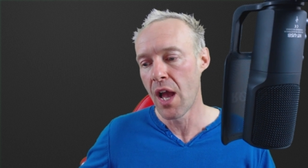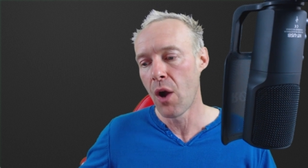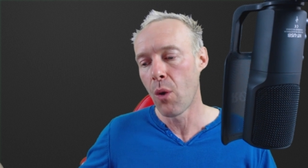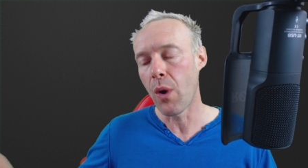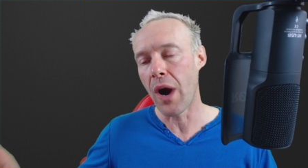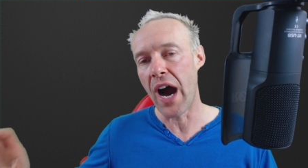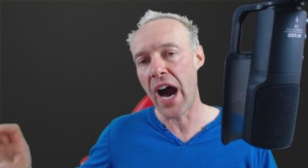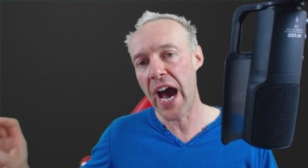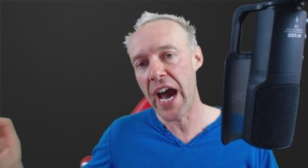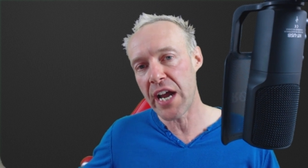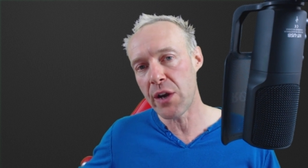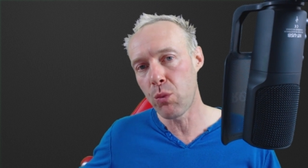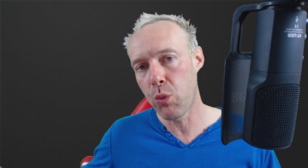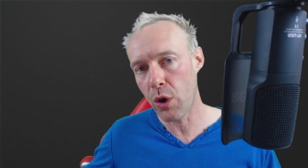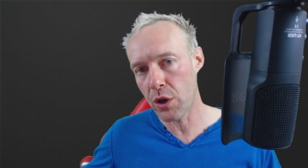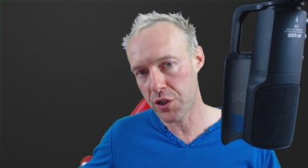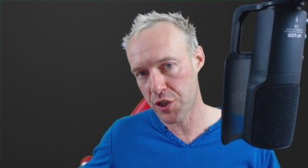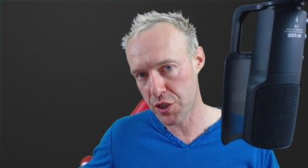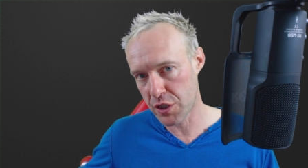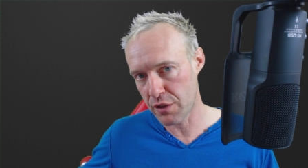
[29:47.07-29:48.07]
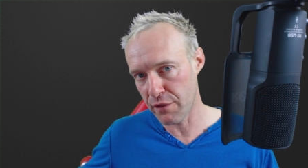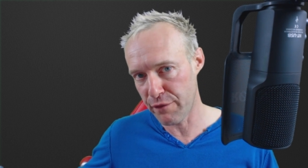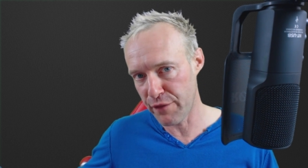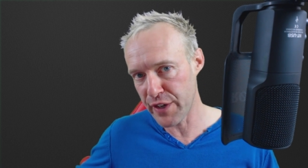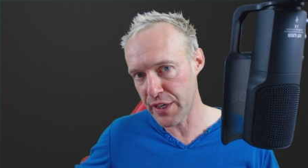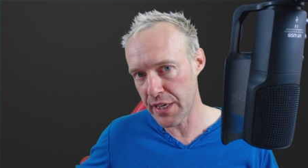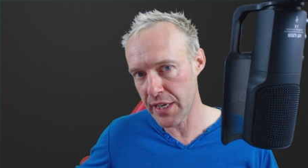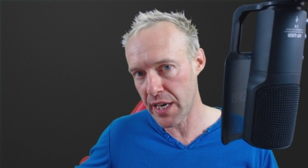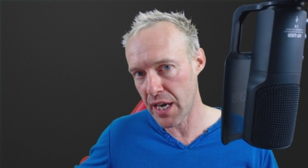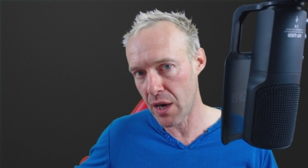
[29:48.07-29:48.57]
Well, I'd watched the
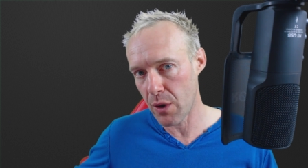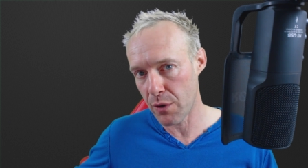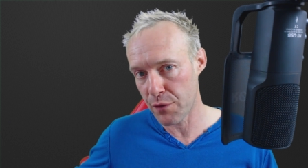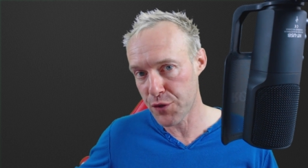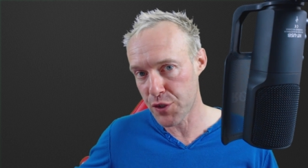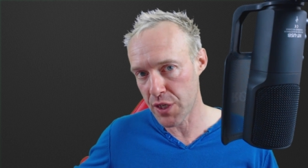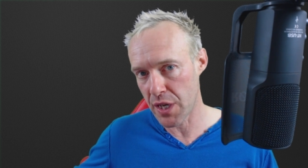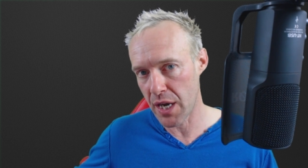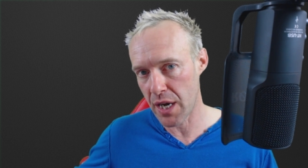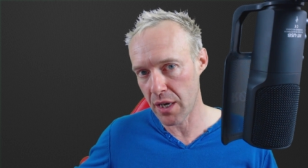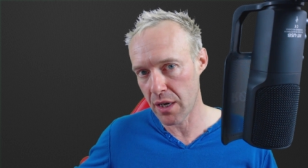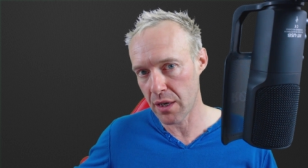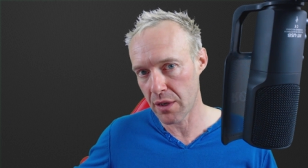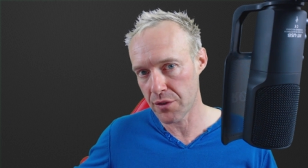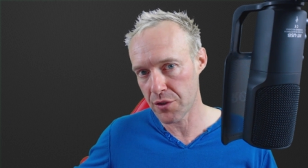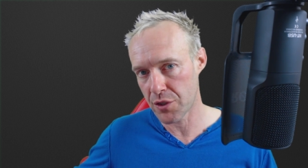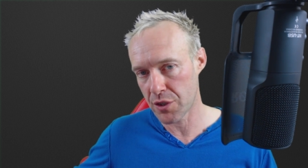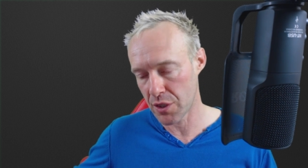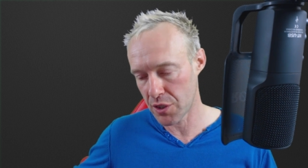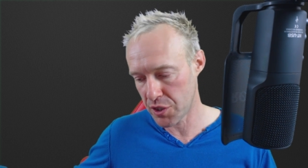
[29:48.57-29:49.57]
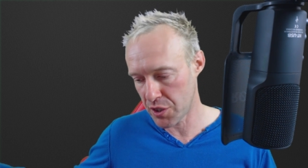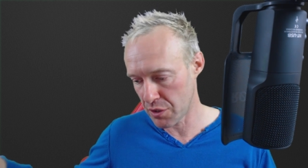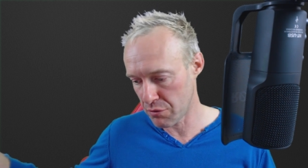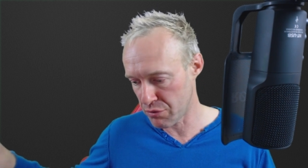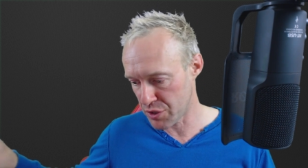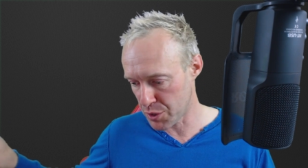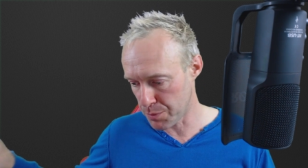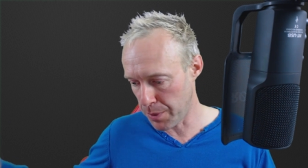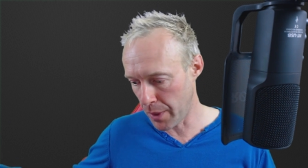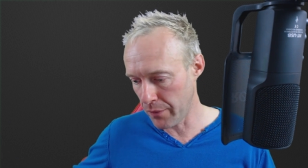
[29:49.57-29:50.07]
video of Sargon's that she'd
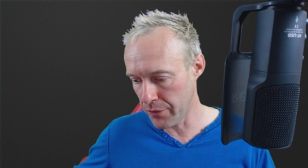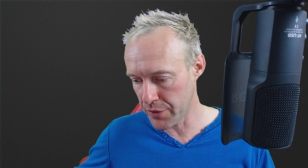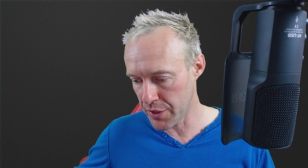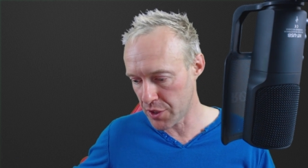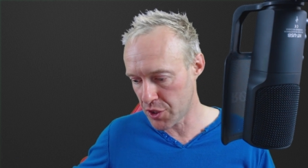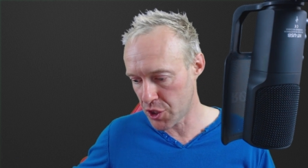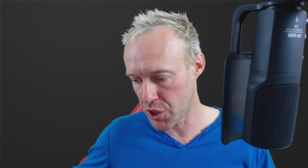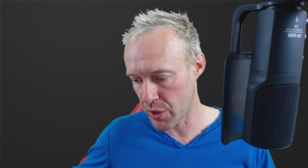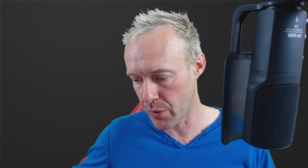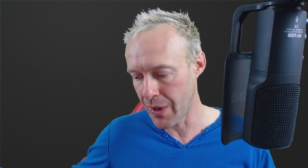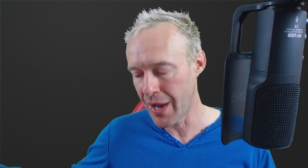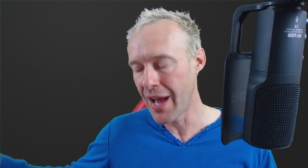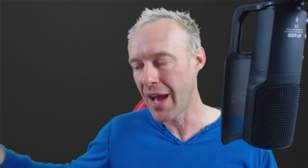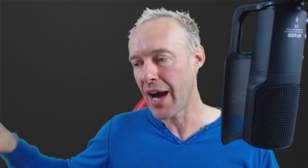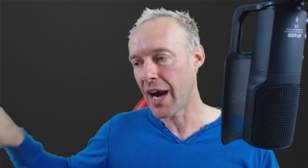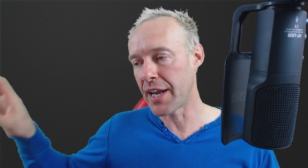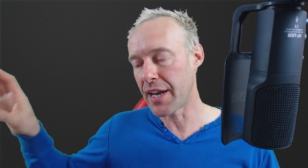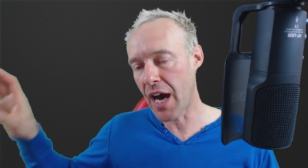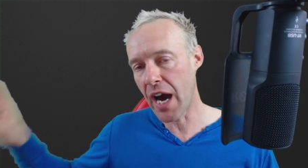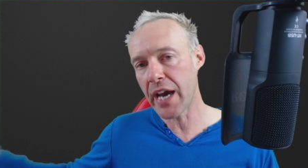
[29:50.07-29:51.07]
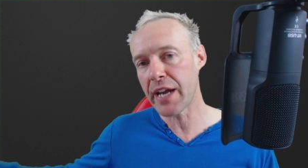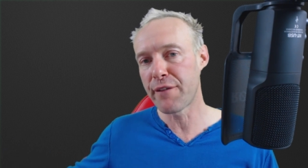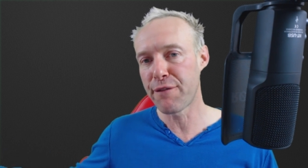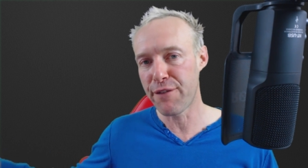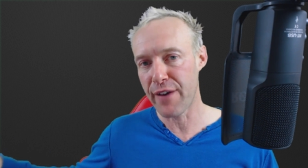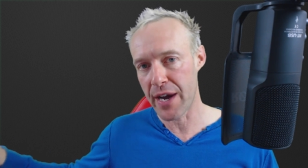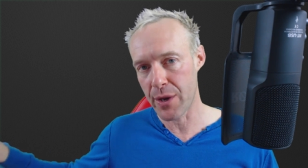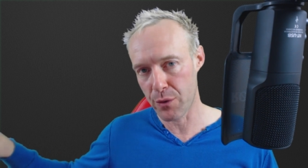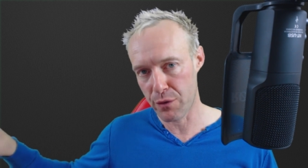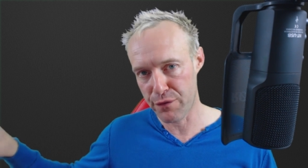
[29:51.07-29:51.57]
responded to, and I'd
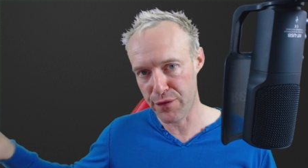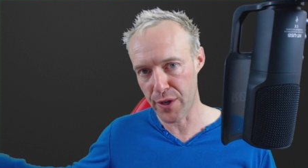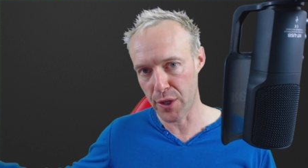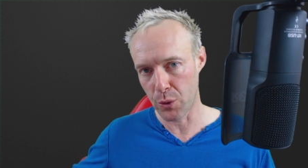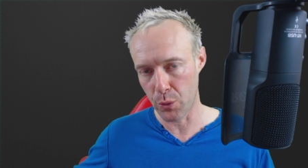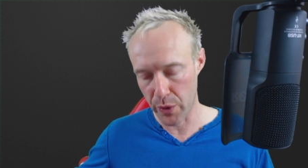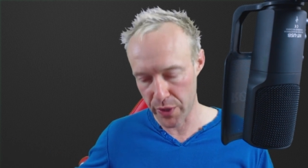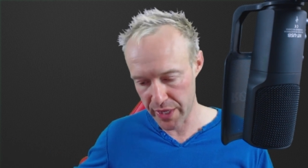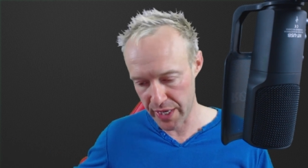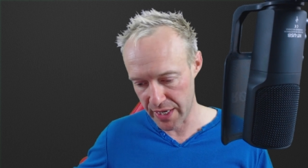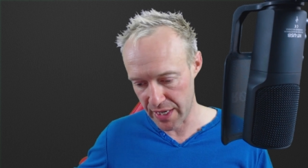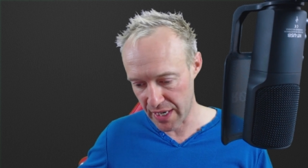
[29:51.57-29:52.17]
found fault with it.